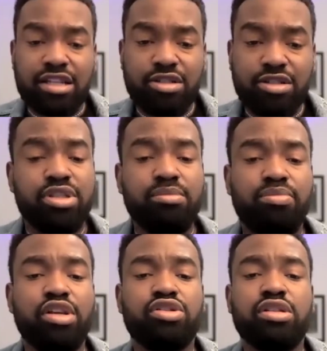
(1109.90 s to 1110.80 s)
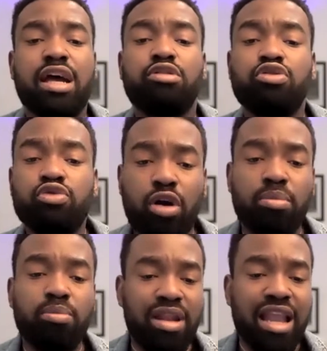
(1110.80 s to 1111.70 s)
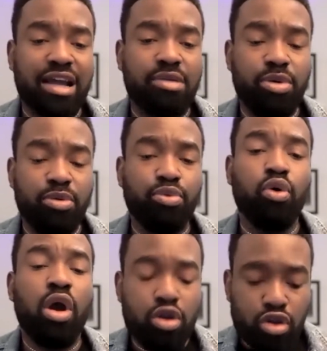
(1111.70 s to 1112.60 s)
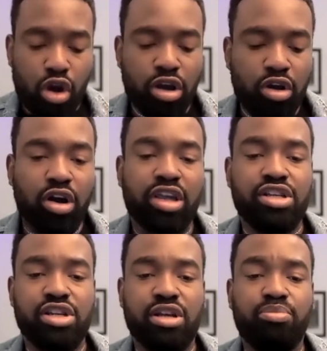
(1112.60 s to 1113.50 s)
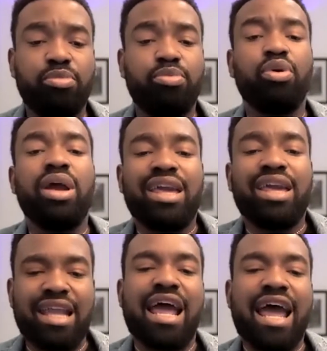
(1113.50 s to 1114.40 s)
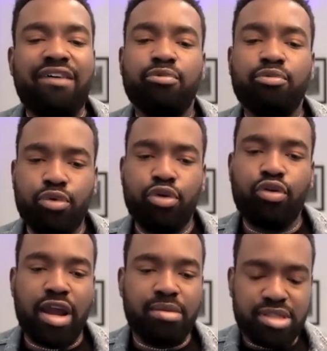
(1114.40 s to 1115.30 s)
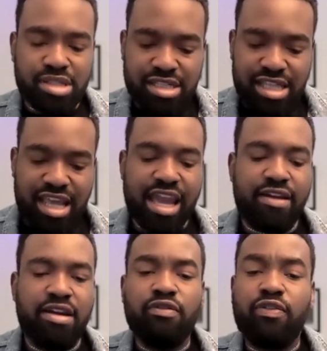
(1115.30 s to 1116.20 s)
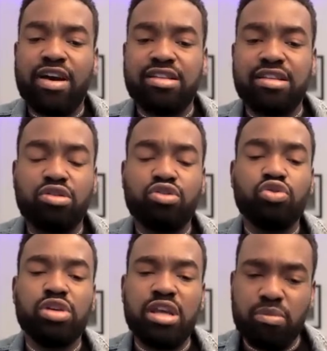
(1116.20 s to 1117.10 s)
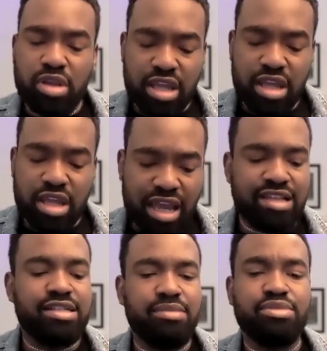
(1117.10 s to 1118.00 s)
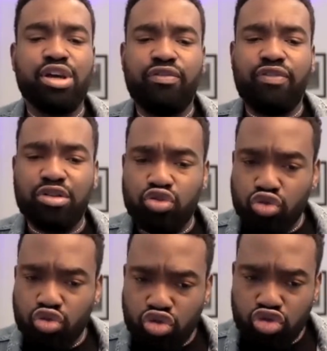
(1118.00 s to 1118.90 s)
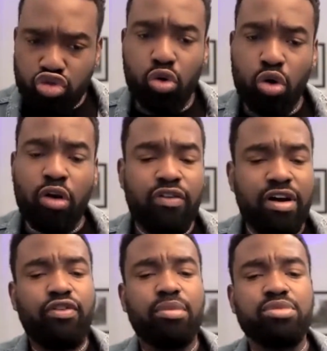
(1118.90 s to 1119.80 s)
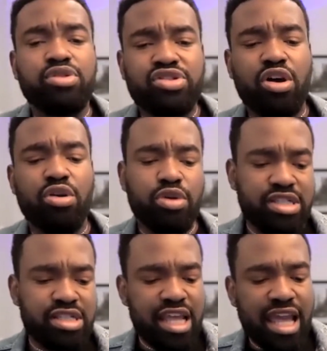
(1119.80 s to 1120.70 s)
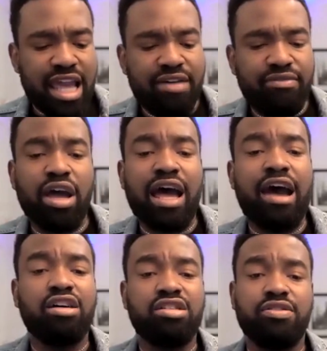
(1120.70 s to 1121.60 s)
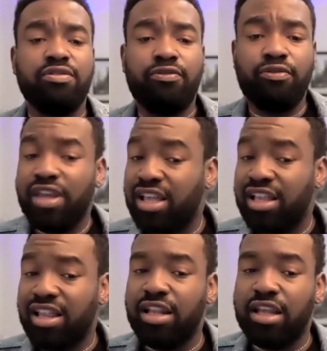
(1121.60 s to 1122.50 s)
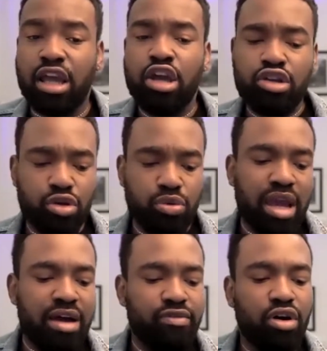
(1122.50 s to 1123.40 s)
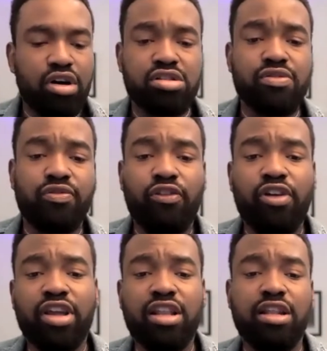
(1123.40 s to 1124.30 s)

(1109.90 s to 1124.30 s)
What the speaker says: has put in place, so that young Black people, young Caucasian people can have programs there fast to enhance themselves and to grow. Far from SOI, we still have the hassle-free clinic. So we have the hassle-free